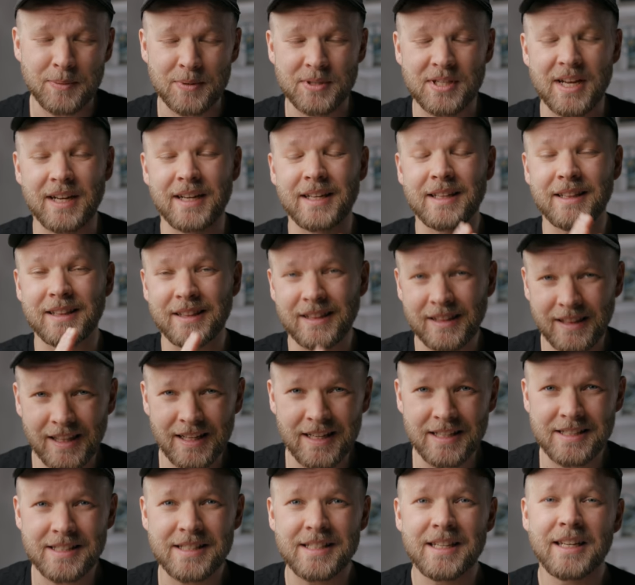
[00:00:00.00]
per second,
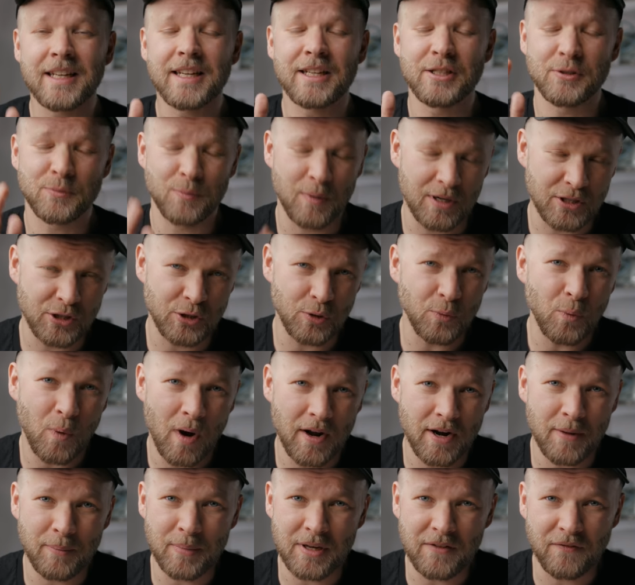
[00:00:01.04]
this is what you
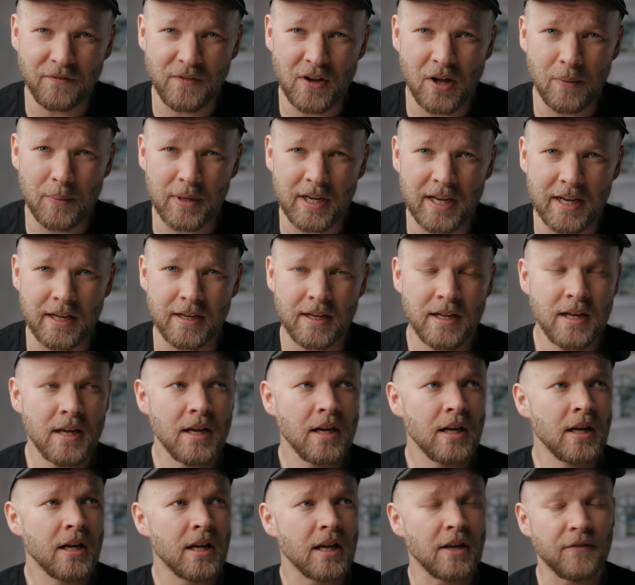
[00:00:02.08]
wanna be filming in.
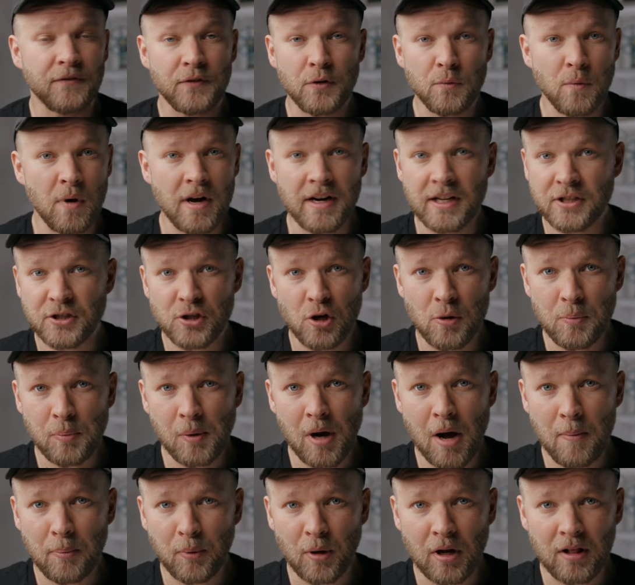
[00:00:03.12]
If you want a soap
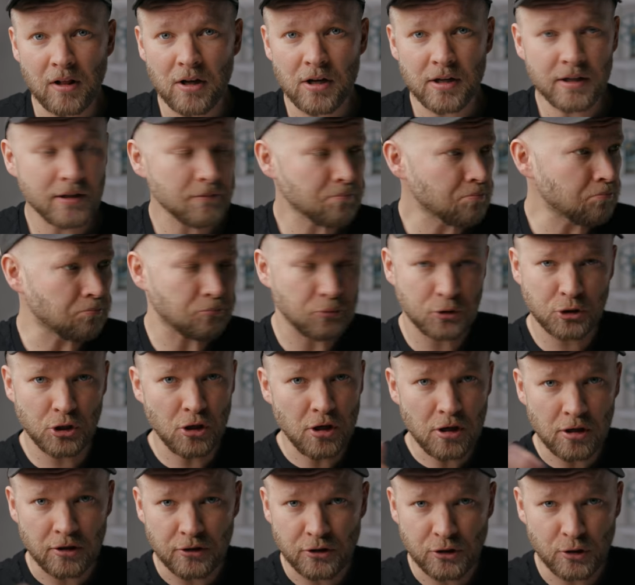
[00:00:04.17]
opera look,
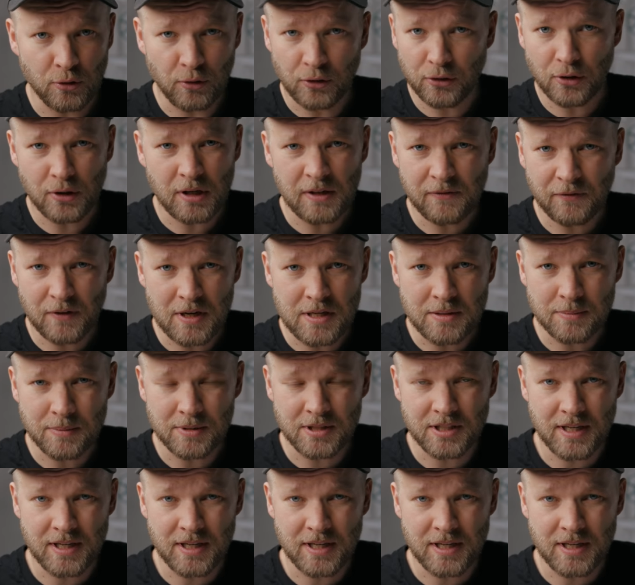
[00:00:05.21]
Sure, do 30 frames per